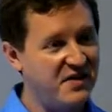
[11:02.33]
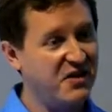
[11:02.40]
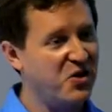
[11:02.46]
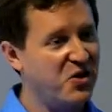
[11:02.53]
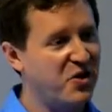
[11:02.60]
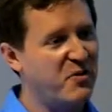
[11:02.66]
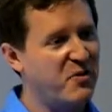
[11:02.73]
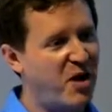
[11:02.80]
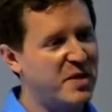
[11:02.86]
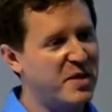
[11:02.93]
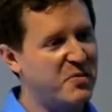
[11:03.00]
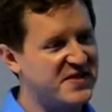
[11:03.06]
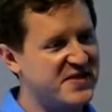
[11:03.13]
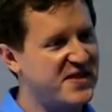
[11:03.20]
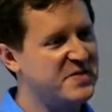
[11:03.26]
literally, while
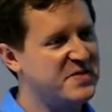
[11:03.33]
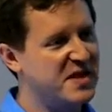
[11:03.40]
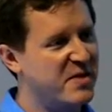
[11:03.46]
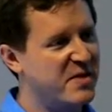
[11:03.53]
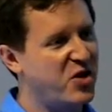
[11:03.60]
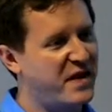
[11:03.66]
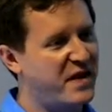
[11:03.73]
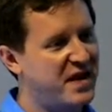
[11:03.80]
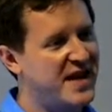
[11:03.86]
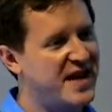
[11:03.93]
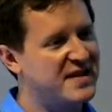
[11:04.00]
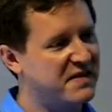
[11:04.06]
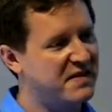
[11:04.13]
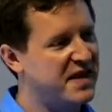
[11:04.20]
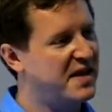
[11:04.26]
people slept in the middle of the night,
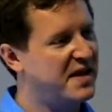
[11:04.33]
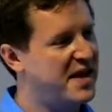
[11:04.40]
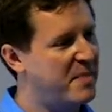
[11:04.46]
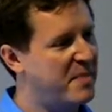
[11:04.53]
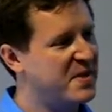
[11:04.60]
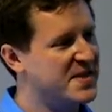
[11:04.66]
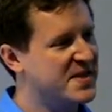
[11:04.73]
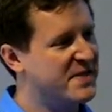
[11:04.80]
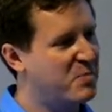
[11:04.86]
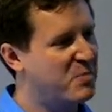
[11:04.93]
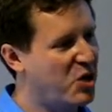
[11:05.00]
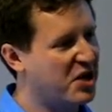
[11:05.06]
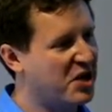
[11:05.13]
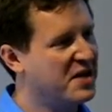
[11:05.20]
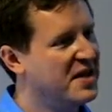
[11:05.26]
deleted copies of a
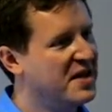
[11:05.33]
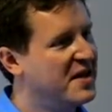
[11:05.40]
book